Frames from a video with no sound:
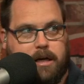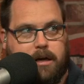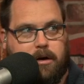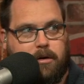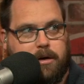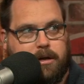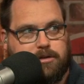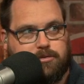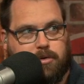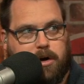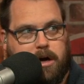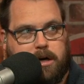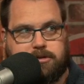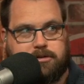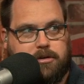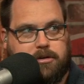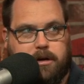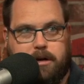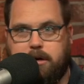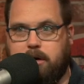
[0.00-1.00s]
I know he's
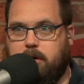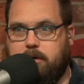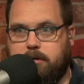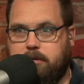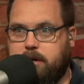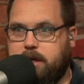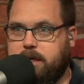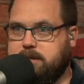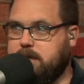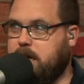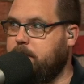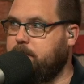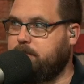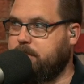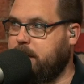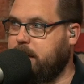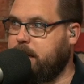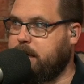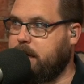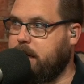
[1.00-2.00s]
rostered in all the leagues I'm
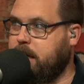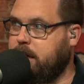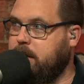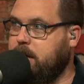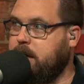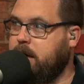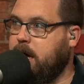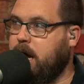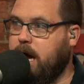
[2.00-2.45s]
playing in.